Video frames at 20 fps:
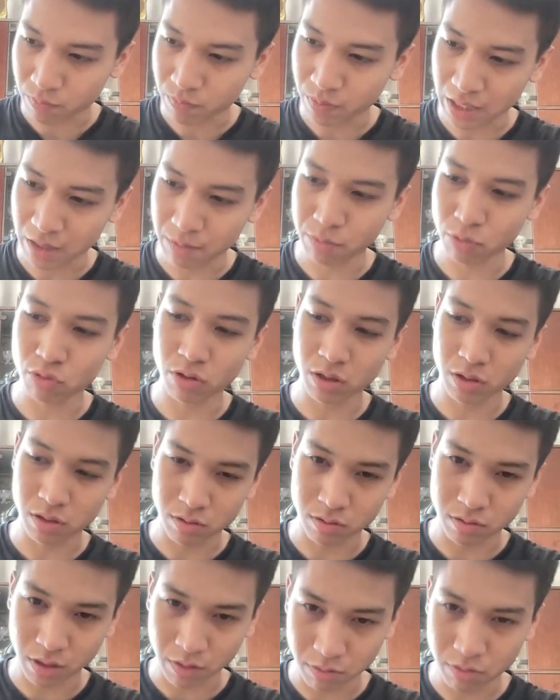help you to
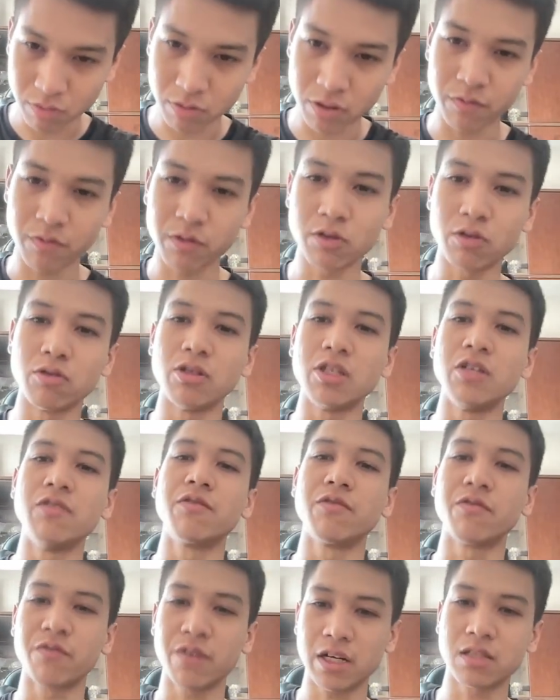download a video even
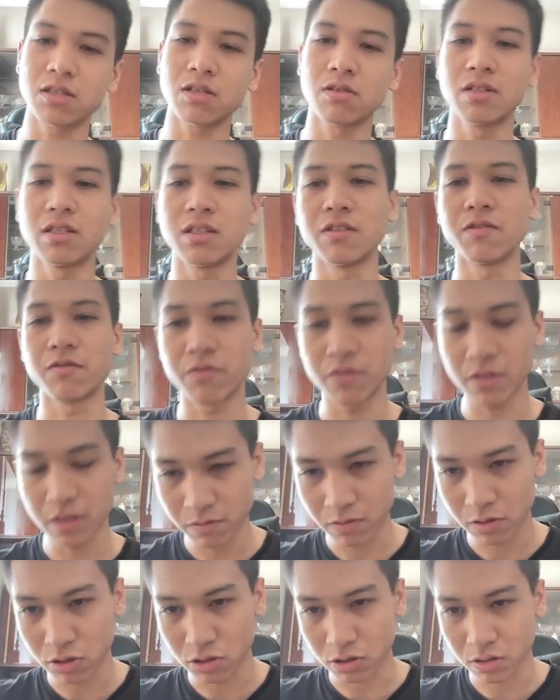faster than the free
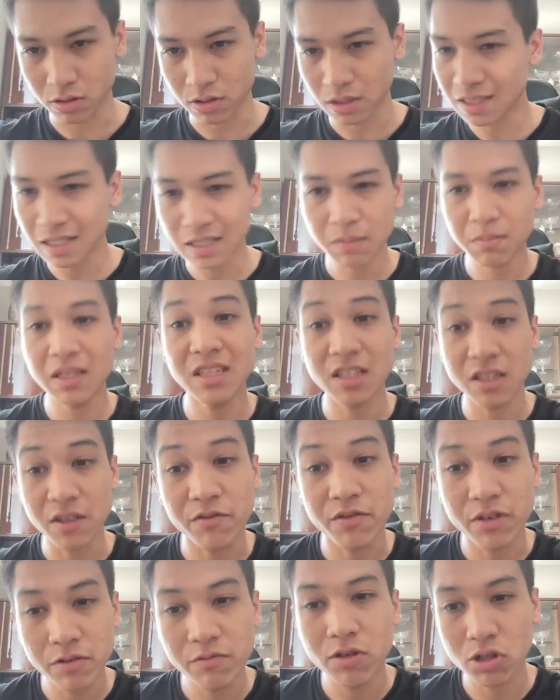version. It doesn't mean that the
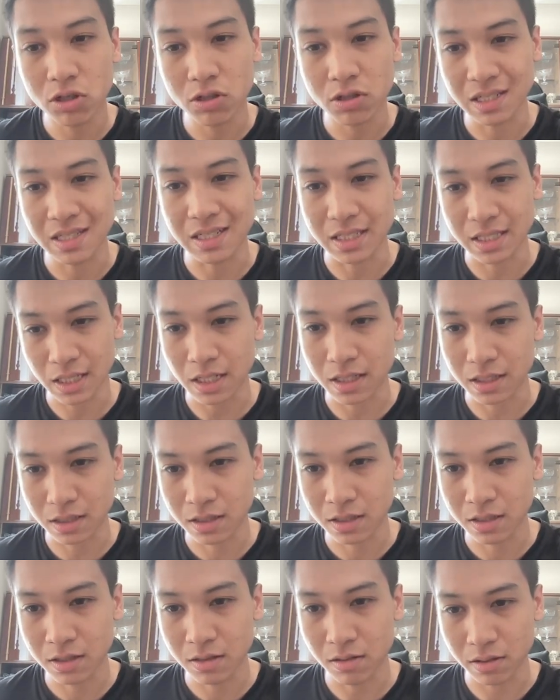free version is gonna suck.
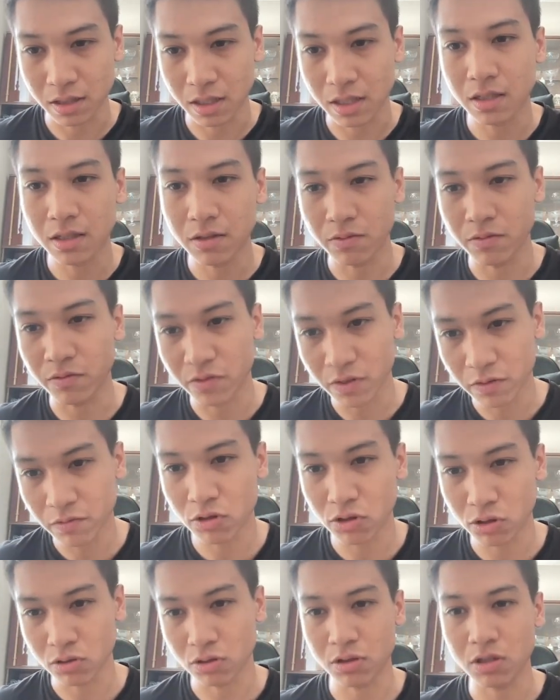Okay, free
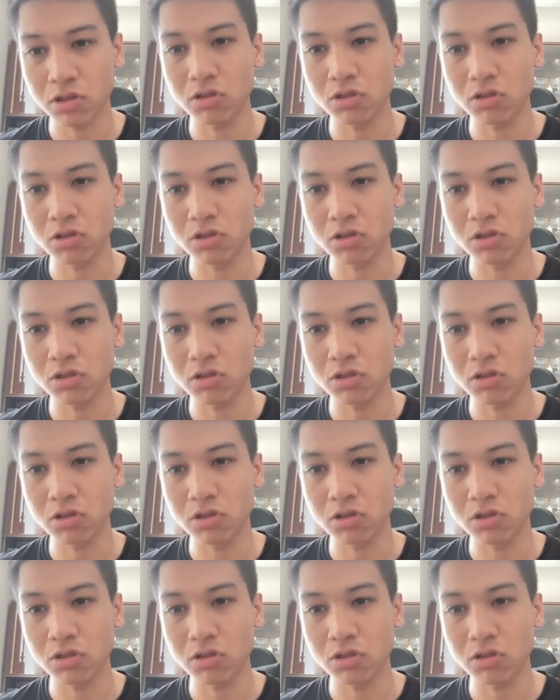version has